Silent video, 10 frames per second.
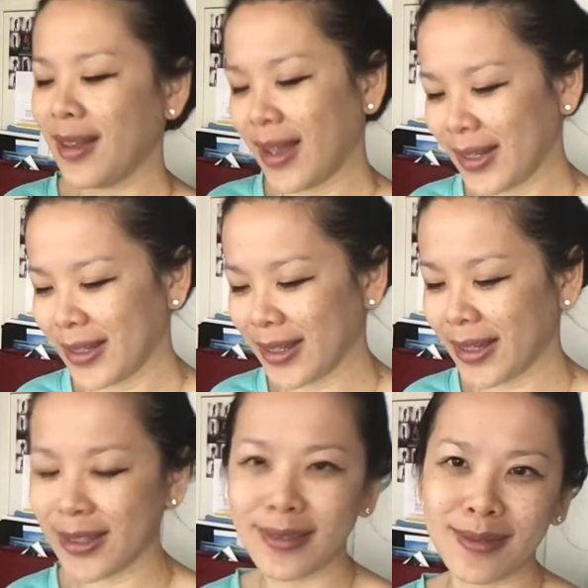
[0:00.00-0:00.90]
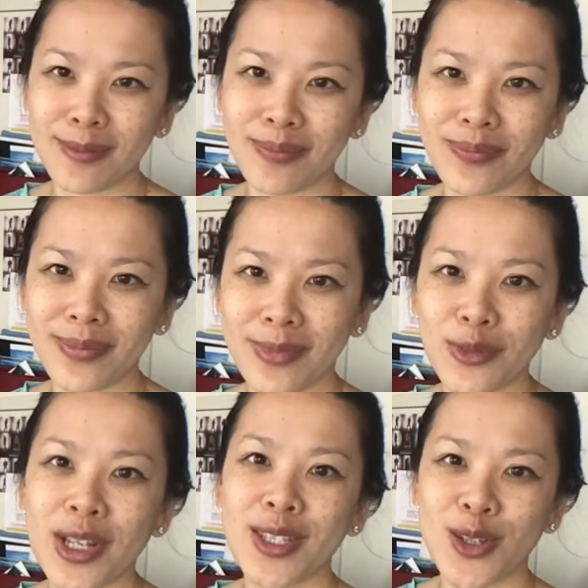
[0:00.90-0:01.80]
I can
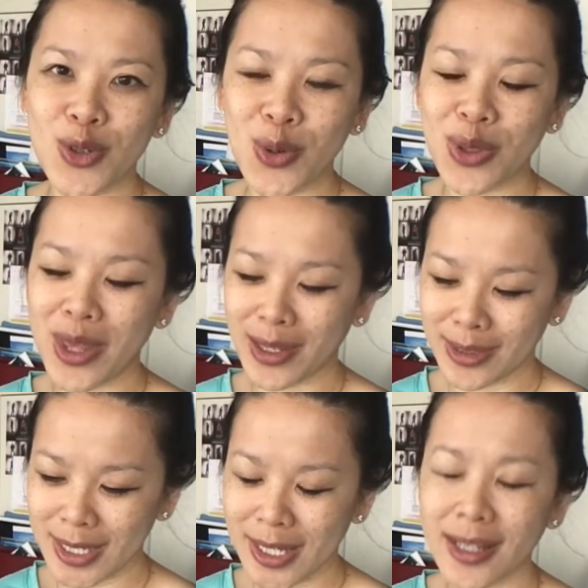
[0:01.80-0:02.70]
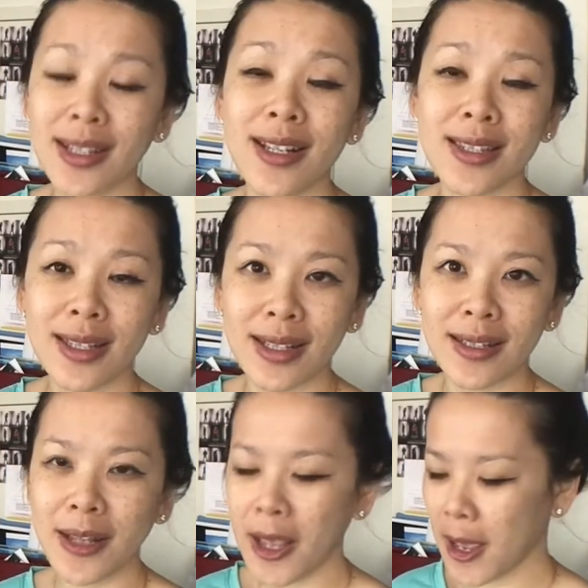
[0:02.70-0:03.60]
rest assured that it is
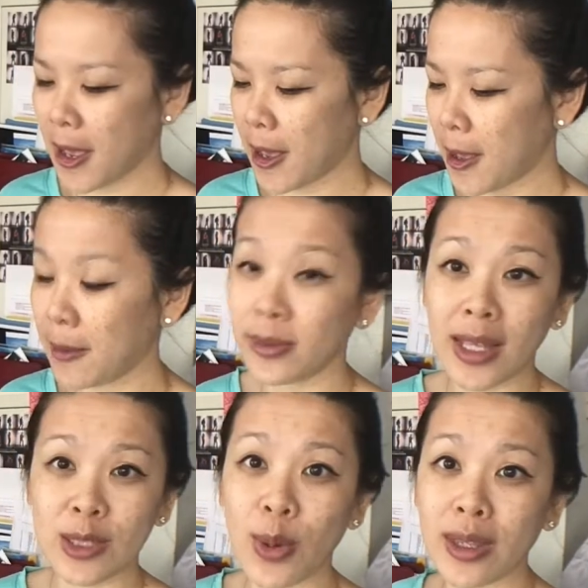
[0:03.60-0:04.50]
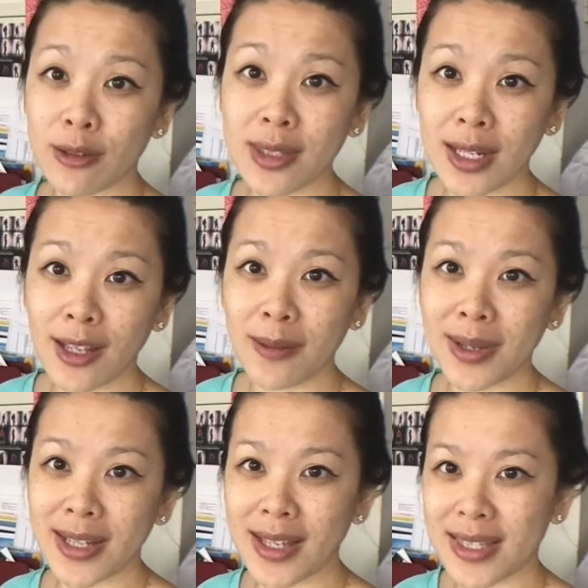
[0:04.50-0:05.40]
clean, and that's why they're sitting on my
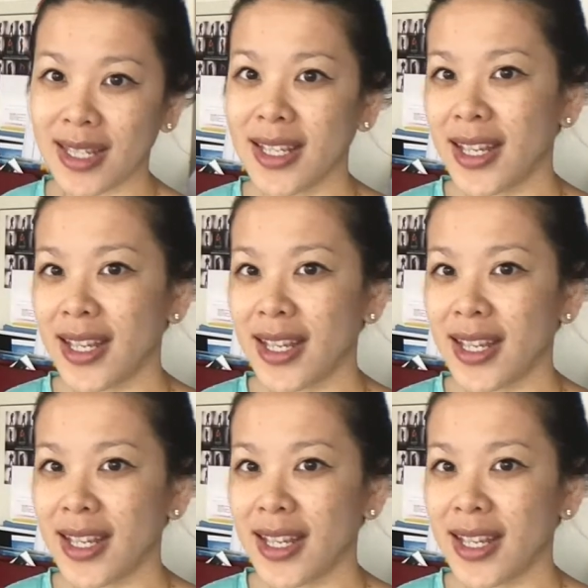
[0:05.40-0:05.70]
desk.